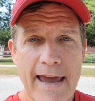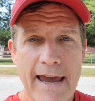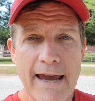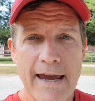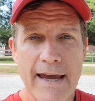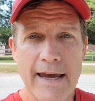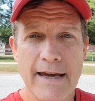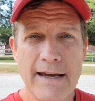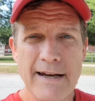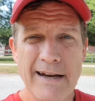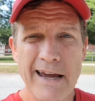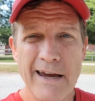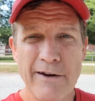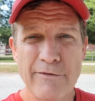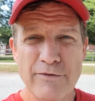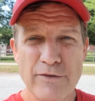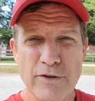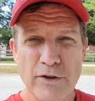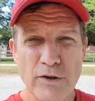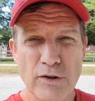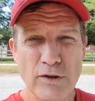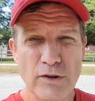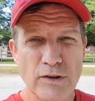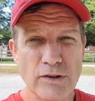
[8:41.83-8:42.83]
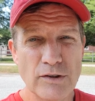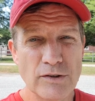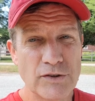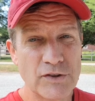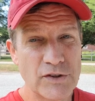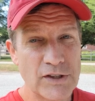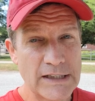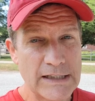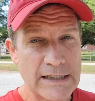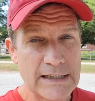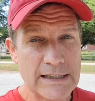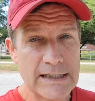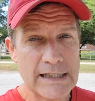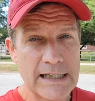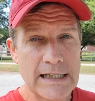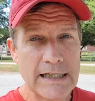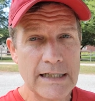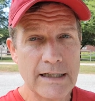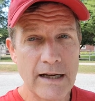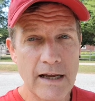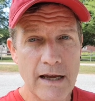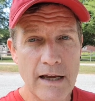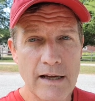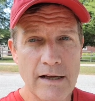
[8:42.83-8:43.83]
And after
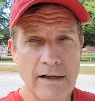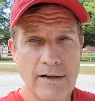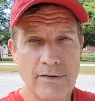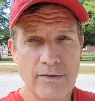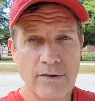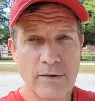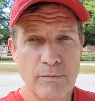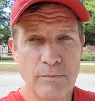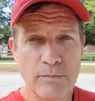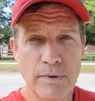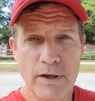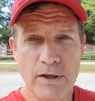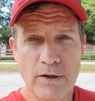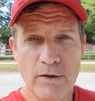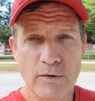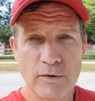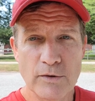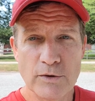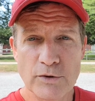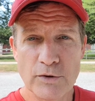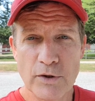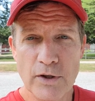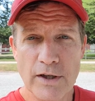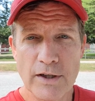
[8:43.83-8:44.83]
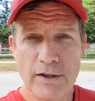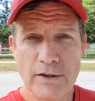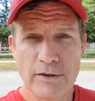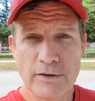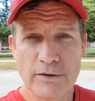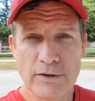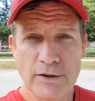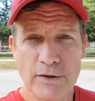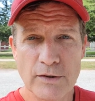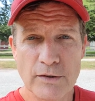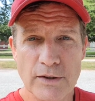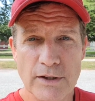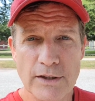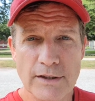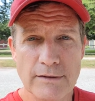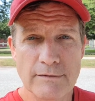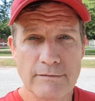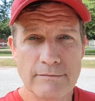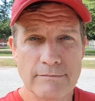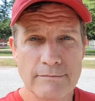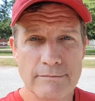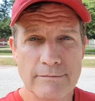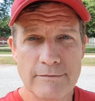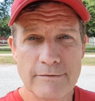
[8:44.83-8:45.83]
16 days of being on trail,
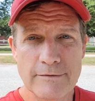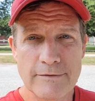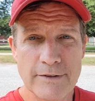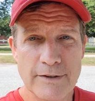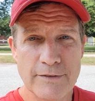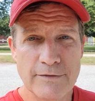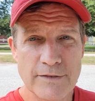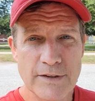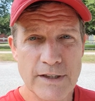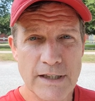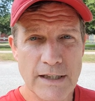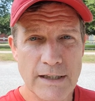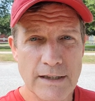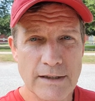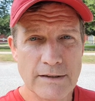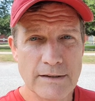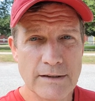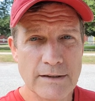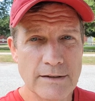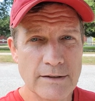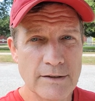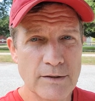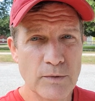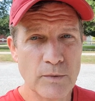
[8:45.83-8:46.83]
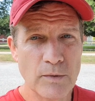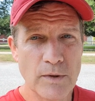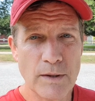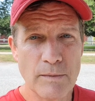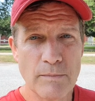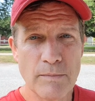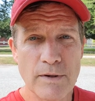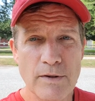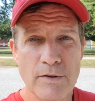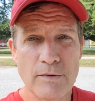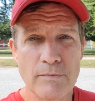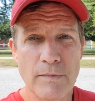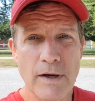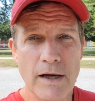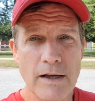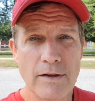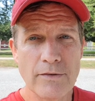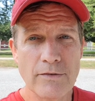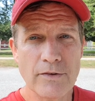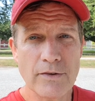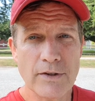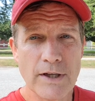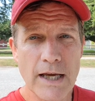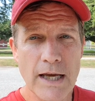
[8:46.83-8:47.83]
doing 15 to 20 plus
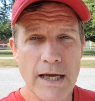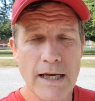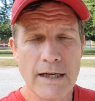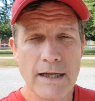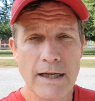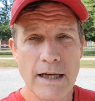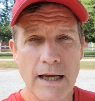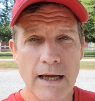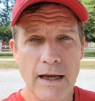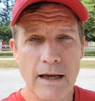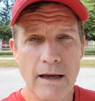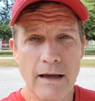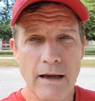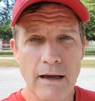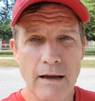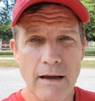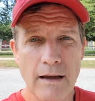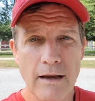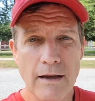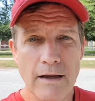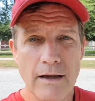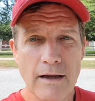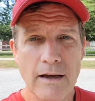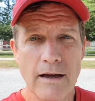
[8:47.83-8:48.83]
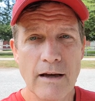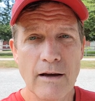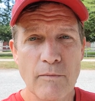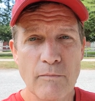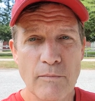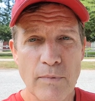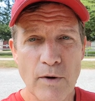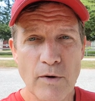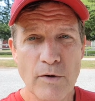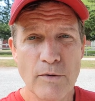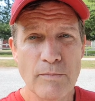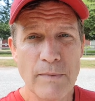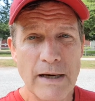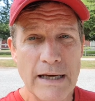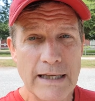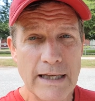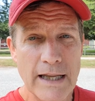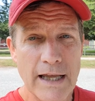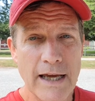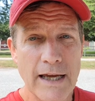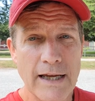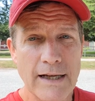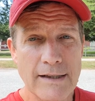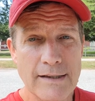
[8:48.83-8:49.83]
miles a day, both my
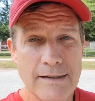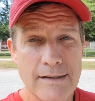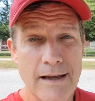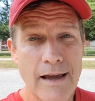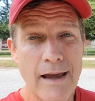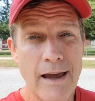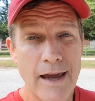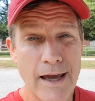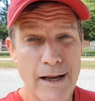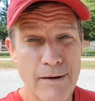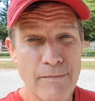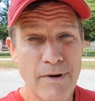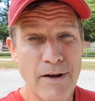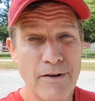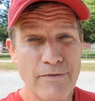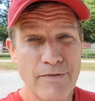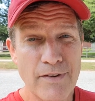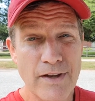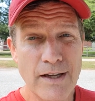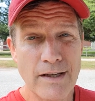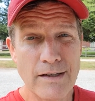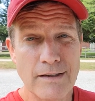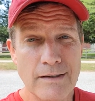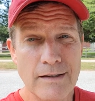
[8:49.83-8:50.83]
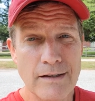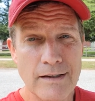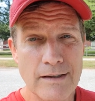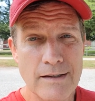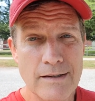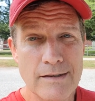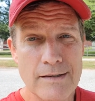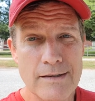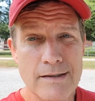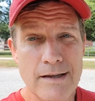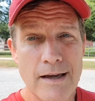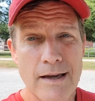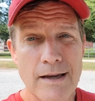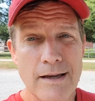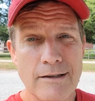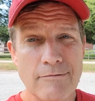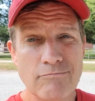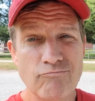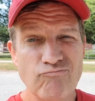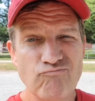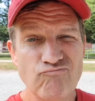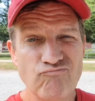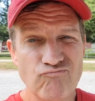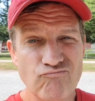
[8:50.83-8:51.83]
legs and my feet said,
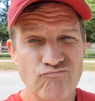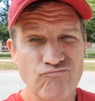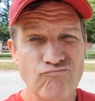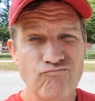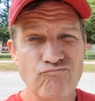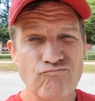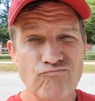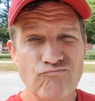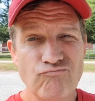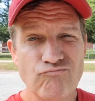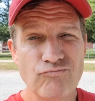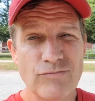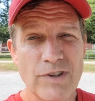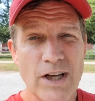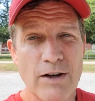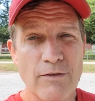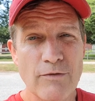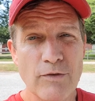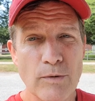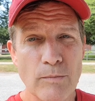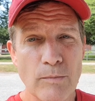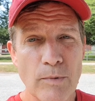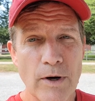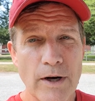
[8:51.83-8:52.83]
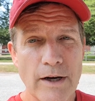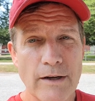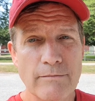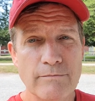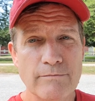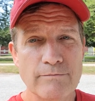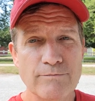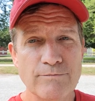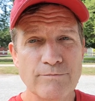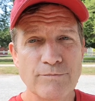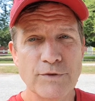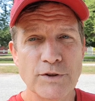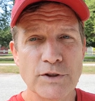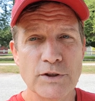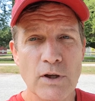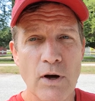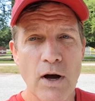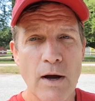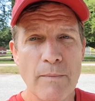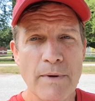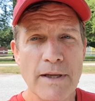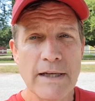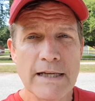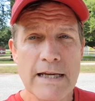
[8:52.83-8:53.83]
time for a break. So
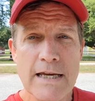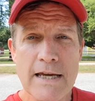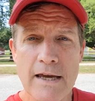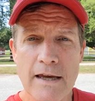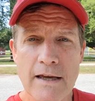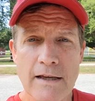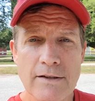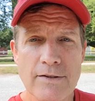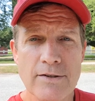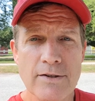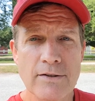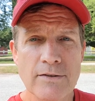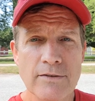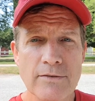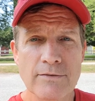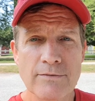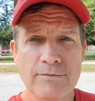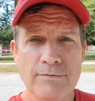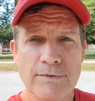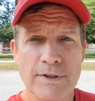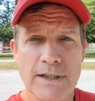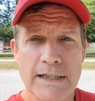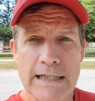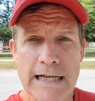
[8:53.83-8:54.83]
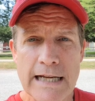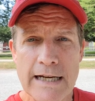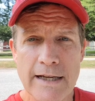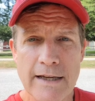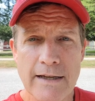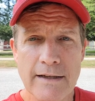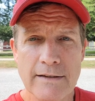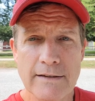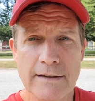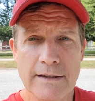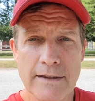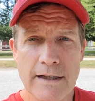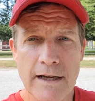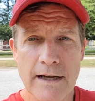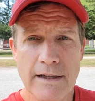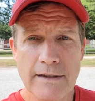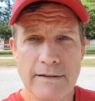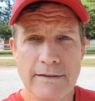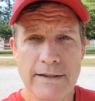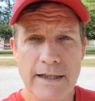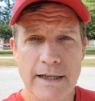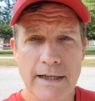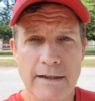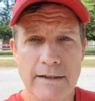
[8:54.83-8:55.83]
I'm in Kent, Connecticut today,
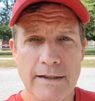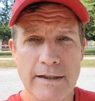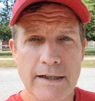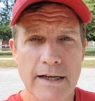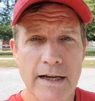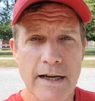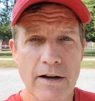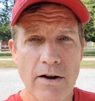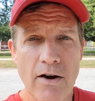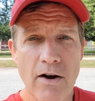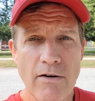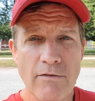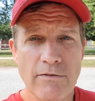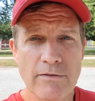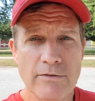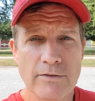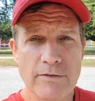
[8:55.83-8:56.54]
taking the day off,